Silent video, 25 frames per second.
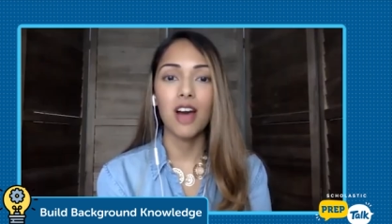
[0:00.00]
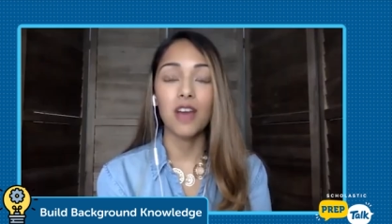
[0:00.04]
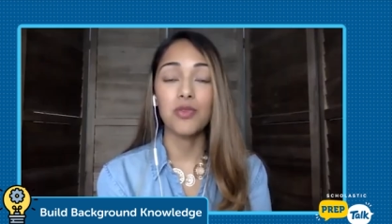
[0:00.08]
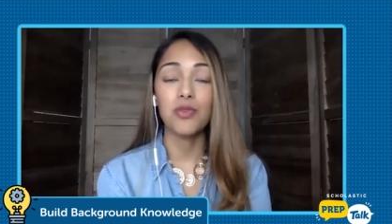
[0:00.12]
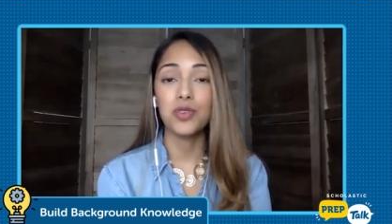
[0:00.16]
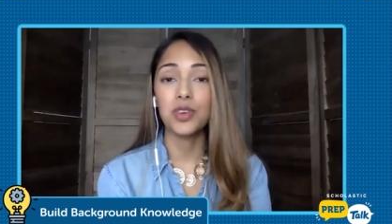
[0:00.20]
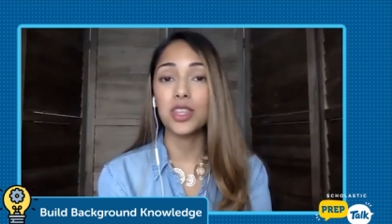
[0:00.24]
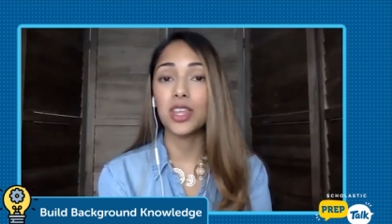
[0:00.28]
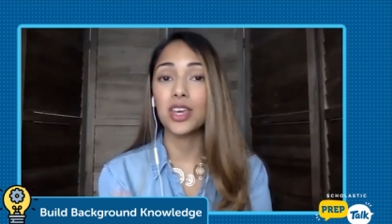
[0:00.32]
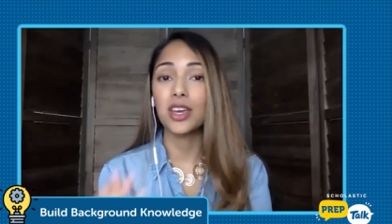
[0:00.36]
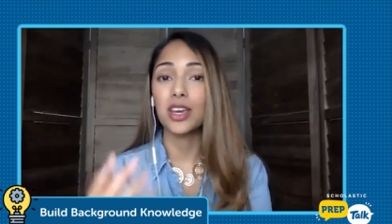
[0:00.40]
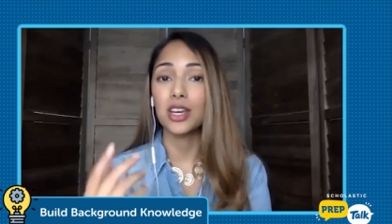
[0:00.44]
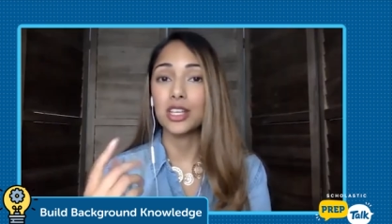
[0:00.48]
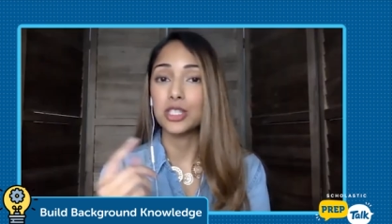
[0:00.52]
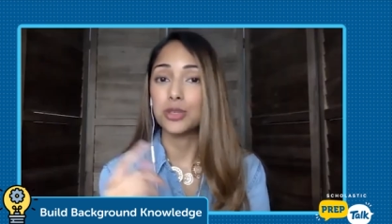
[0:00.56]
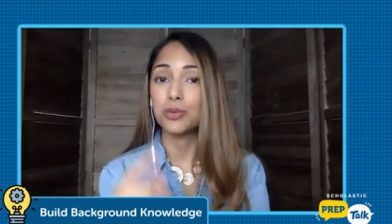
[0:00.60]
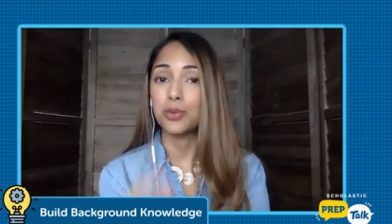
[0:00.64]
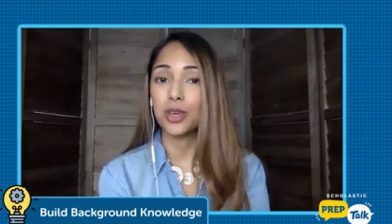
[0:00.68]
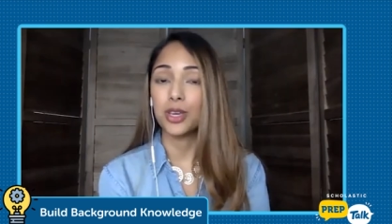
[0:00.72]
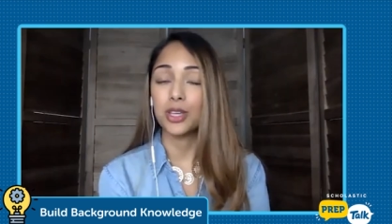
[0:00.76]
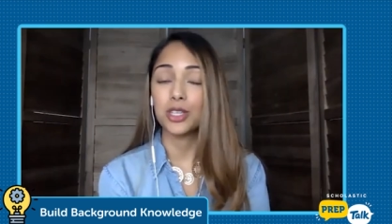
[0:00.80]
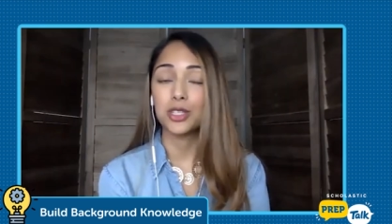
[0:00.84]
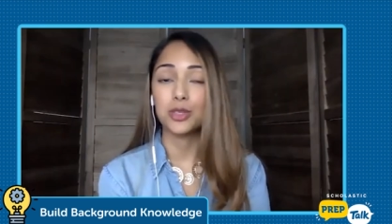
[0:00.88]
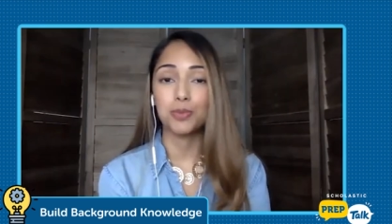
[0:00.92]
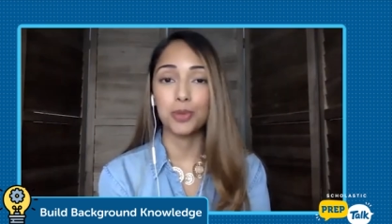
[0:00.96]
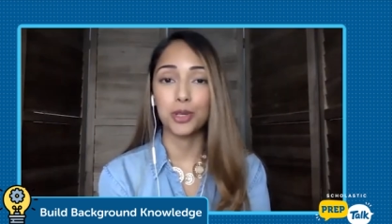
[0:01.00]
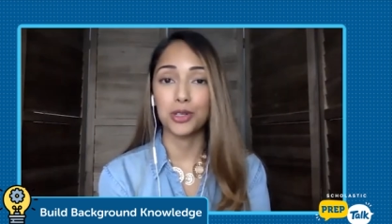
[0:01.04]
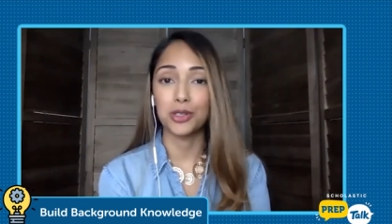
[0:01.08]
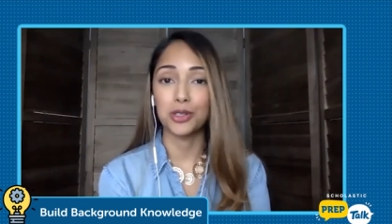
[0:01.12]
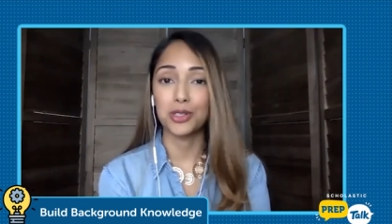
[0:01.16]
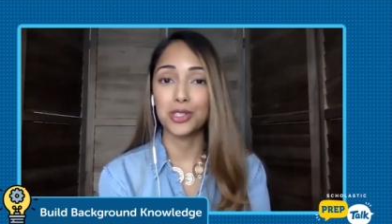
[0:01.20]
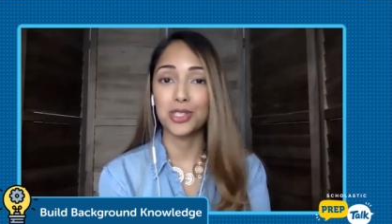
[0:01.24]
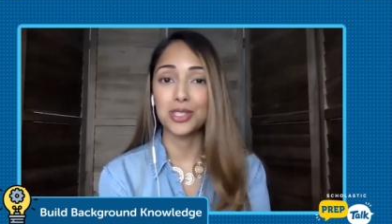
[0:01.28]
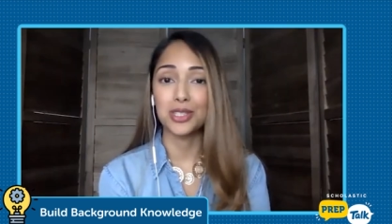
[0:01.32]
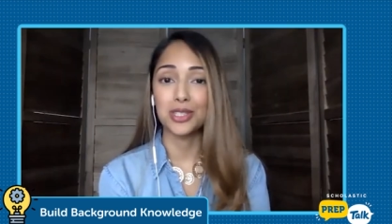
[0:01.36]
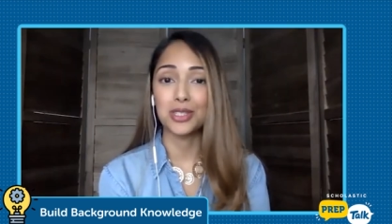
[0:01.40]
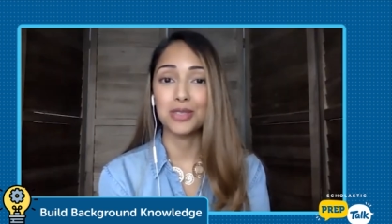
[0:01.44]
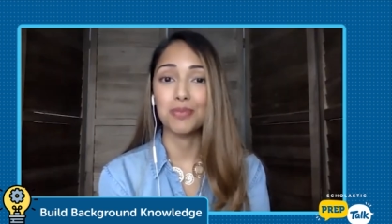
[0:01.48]
I feel like I
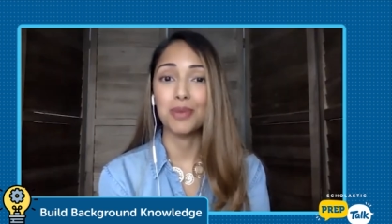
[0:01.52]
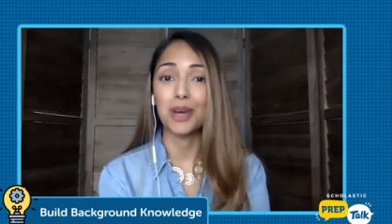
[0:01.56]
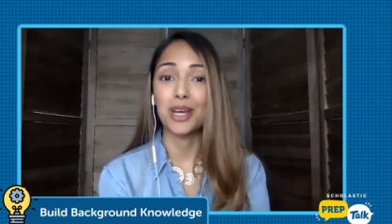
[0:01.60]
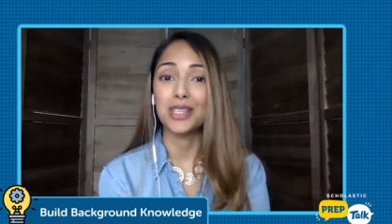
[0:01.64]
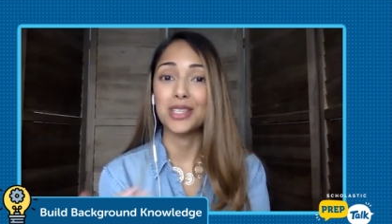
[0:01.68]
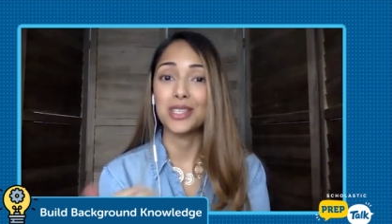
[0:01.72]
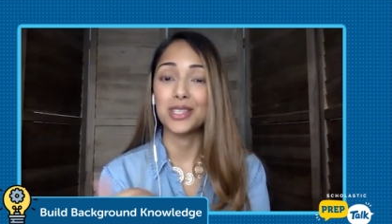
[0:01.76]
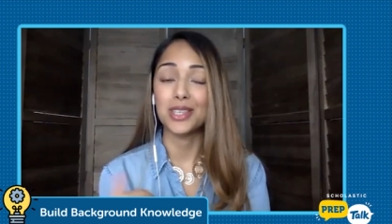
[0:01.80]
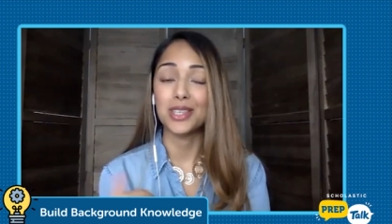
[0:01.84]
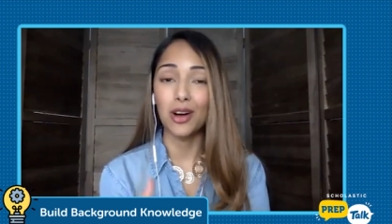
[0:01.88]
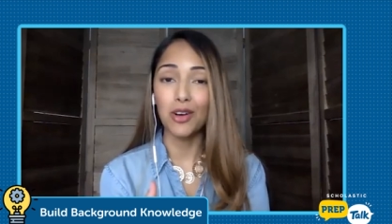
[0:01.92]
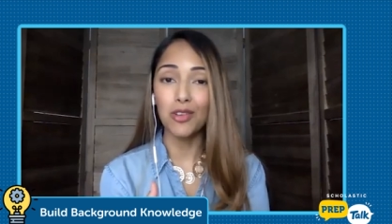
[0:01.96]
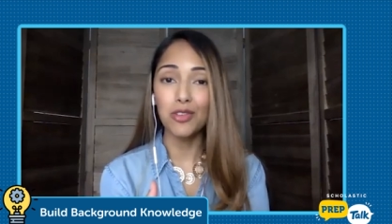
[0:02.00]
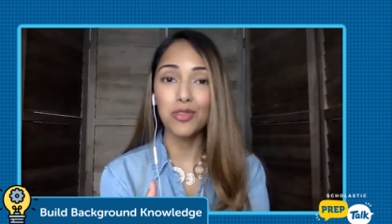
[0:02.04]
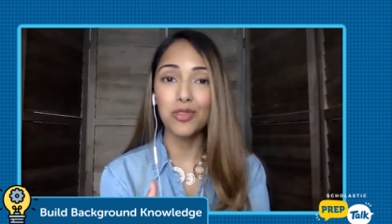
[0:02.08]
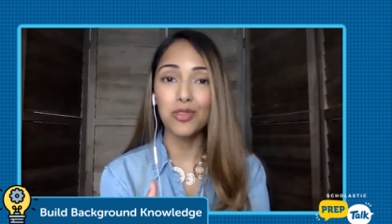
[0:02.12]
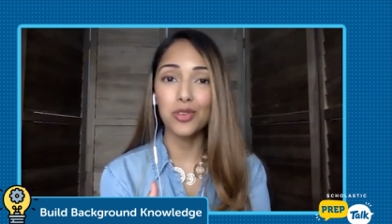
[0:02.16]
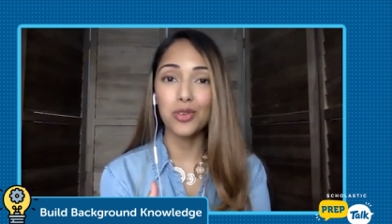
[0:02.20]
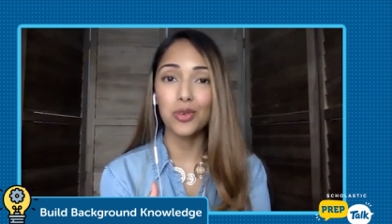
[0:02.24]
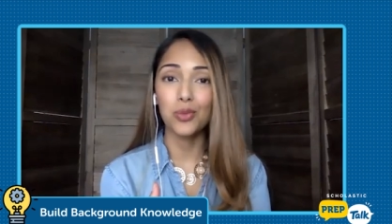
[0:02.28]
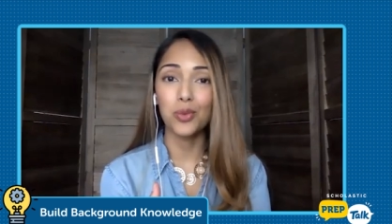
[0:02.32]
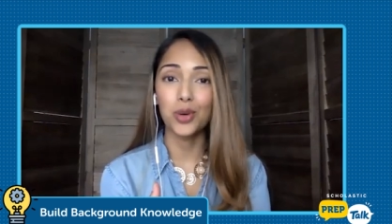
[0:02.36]
experienced this myself